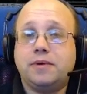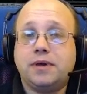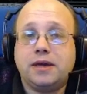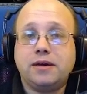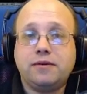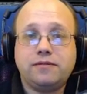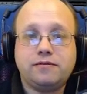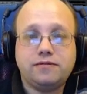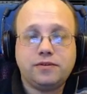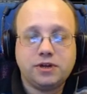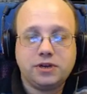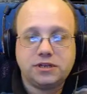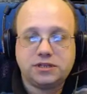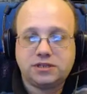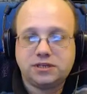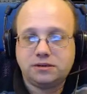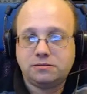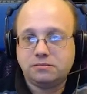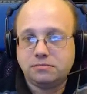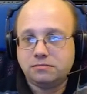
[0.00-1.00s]
Flight
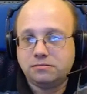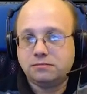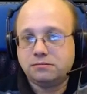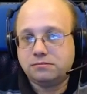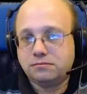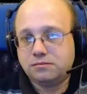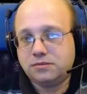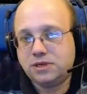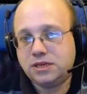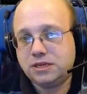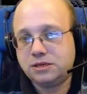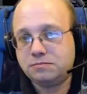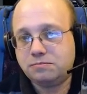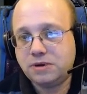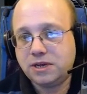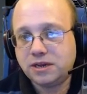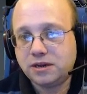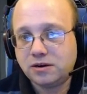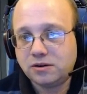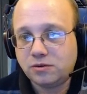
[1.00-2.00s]
Sim is
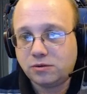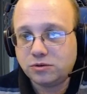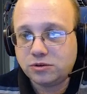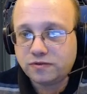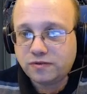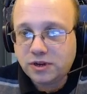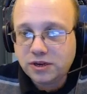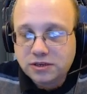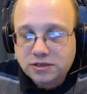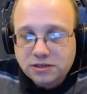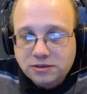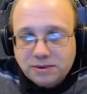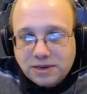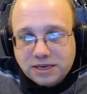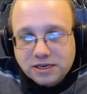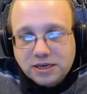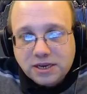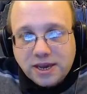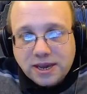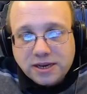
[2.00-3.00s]
being launched. Flight Sim
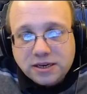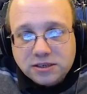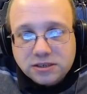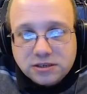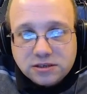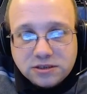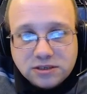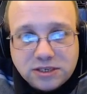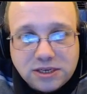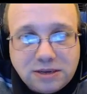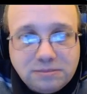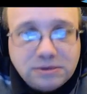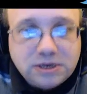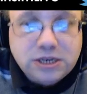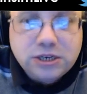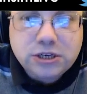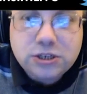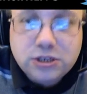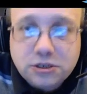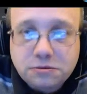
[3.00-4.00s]
X Steam
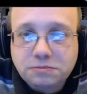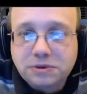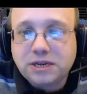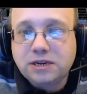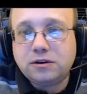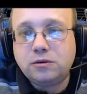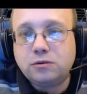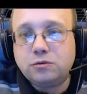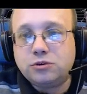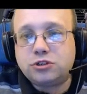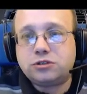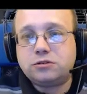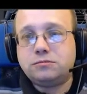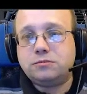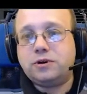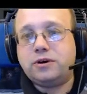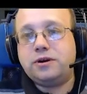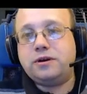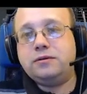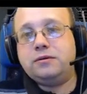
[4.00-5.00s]
Edition is being launched
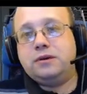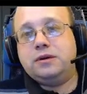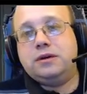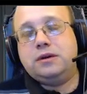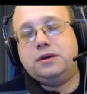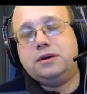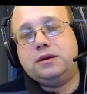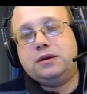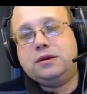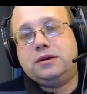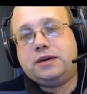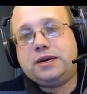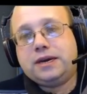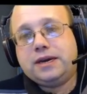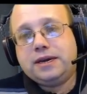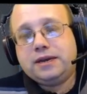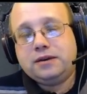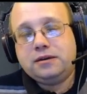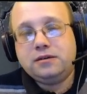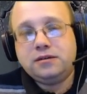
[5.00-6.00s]
tomorrow,
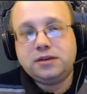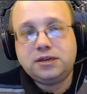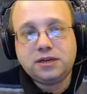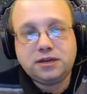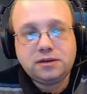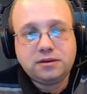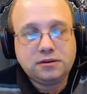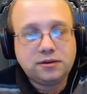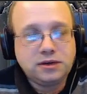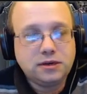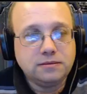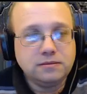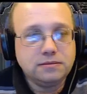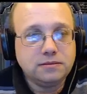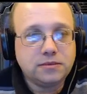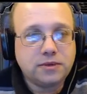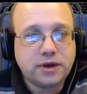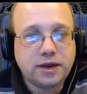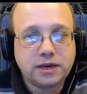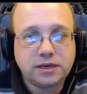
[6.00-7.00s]
and
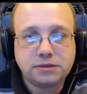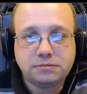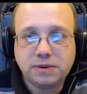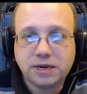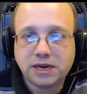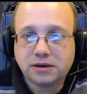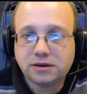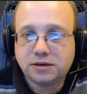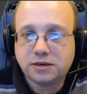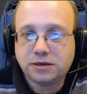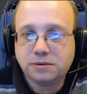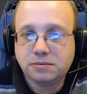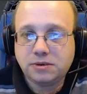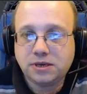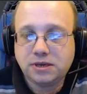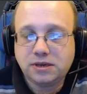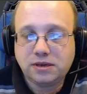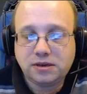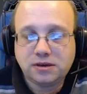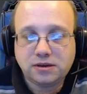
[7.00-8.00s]
I expect to be
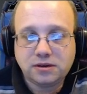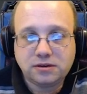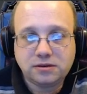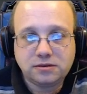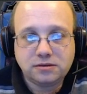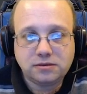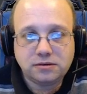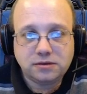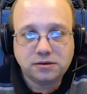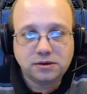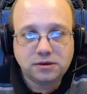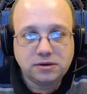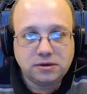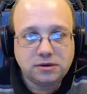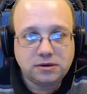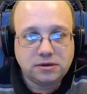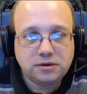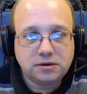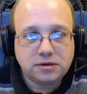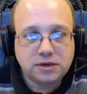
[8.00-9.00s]

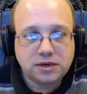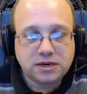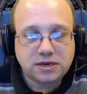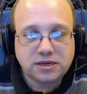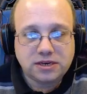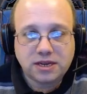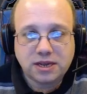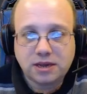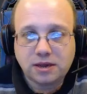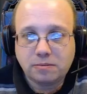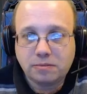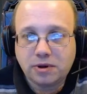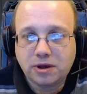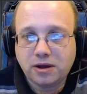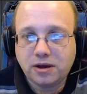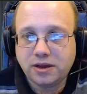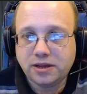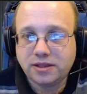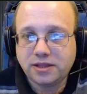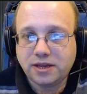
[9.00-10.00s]
taking
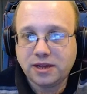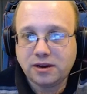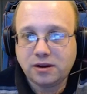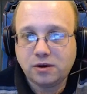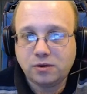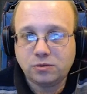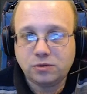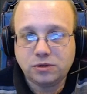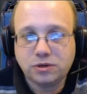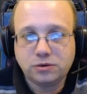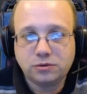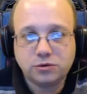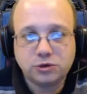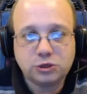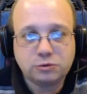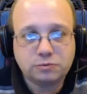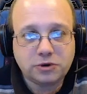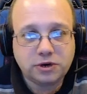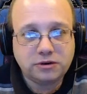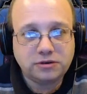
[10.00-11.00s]
part in that whole launch
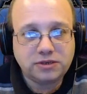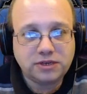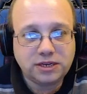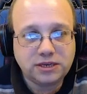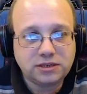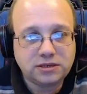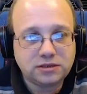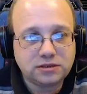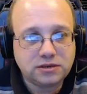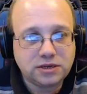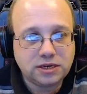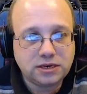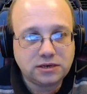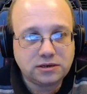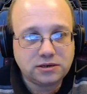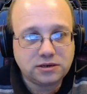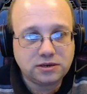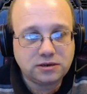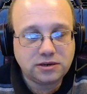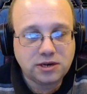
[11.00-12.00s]
process
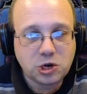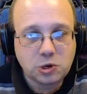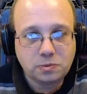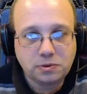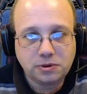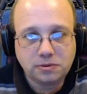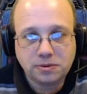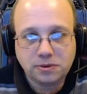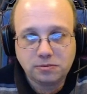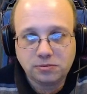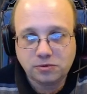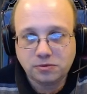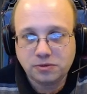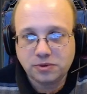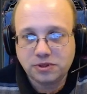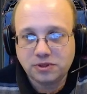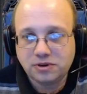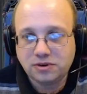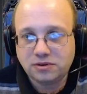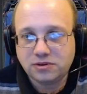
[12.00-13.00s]
and helping people with
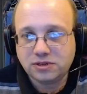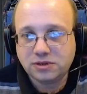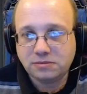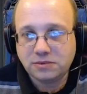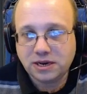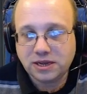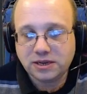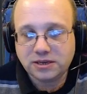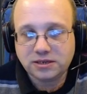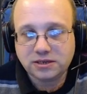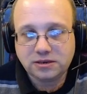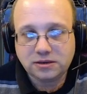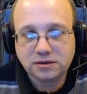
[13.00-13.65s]
the new simulator.